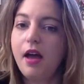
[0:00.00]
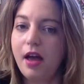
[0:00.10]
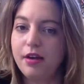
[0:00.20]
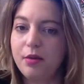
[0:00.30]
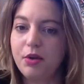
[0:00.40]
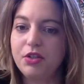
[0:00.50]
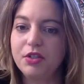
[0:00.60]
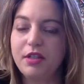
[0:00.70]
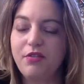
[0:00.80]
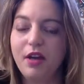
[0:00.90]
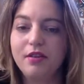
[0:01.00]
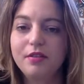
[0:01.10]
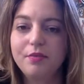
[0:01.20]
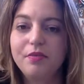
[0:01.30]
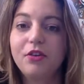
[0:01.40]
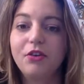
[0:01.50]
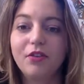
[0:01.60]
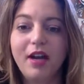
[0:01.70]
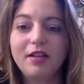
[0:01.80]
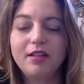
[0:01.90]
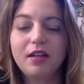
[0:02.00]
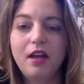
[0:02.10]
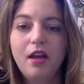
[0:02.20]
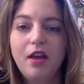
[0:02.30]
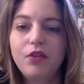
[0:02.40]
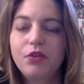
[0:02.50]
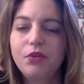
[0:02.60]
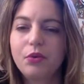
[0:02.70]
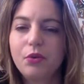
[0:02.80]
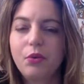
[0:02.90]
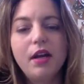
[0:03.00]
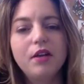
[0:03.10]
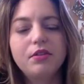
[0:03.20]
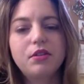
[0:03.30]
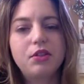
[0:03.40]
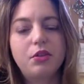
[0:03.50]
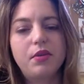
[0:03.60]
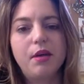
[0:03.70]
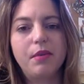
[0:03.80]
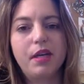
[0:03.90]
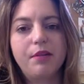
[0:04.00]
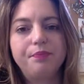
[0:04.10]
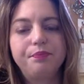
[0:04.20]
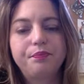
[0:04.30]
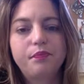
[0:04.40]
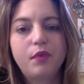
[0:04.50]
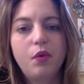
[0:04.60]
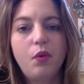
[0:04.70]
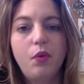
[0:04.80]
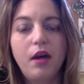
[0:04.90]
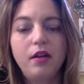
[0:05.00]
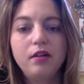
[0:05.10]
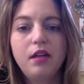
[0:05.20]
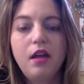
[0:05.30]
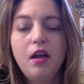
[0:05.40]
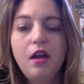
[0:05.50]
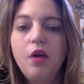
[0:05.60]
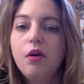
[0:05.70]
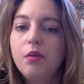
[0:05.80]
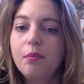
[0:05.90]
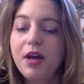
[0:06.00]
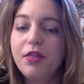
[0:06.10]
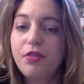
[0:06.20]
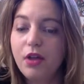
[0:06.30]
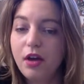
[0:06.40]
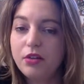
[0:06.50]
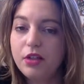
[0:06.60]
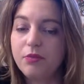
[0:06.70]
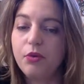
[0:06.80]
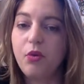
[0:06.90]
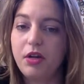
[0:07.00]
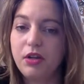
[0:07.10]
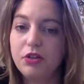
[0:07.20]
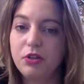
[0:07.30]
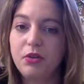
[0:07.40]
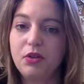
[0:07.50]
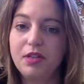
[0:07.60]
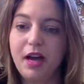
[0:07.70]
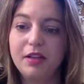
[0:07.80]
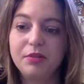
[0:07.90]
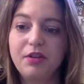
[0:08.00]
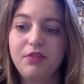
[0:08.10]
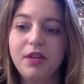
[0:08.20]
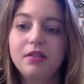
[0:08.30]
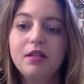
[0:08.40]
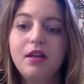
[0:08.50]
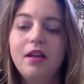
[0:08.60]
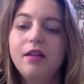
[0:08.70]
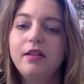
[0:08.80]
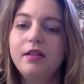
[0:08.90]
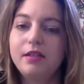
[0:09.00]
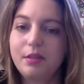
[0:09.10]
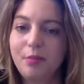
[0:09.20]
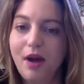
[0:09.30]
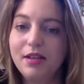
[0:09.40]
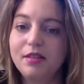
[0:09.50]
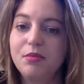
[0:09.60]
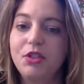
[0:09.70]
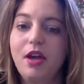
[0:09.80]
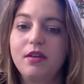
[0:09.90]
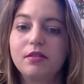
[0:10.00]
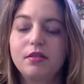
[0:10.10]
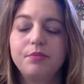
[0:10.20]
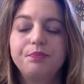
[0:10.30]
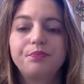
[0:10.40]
and an emergency fund, great. So what else could you do with that money? Well, my third tip for what you can do with your tax refund is to buy some shares.